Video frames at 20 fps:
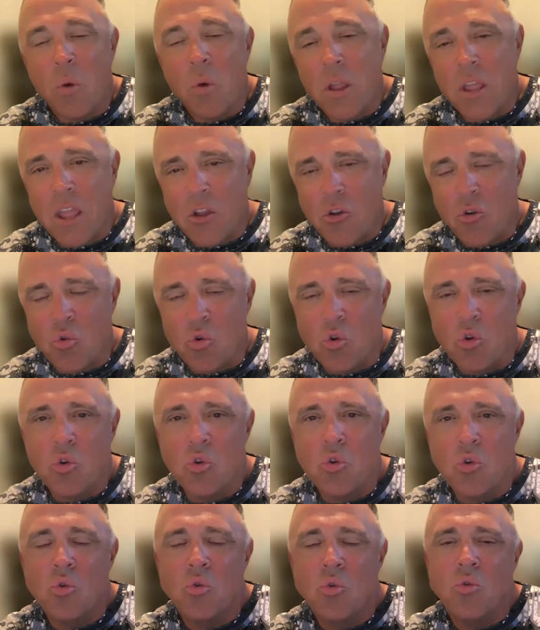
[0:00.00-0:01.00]
rigging
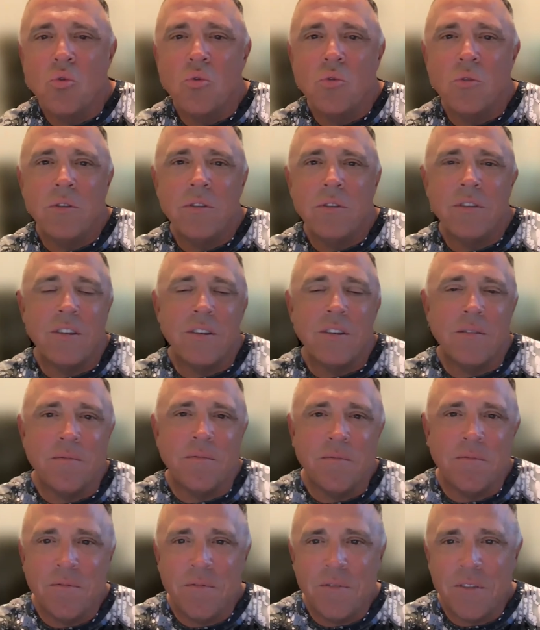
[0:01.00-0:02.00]
crews,
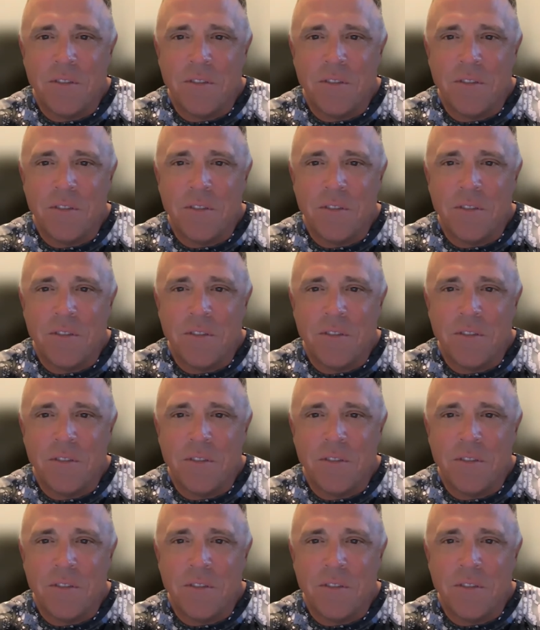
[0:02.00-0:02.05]
and